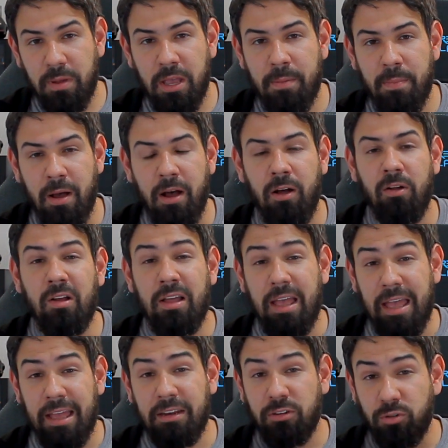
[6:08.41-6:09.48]
PayPal
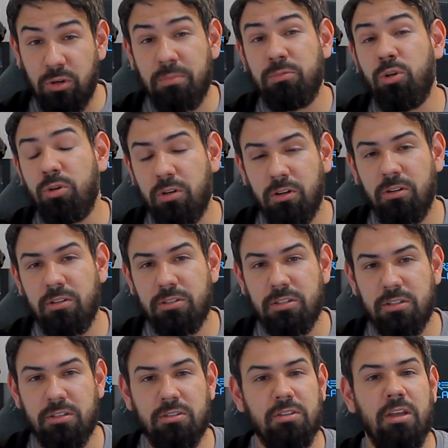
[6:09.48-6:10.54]
and cryptocurrencies,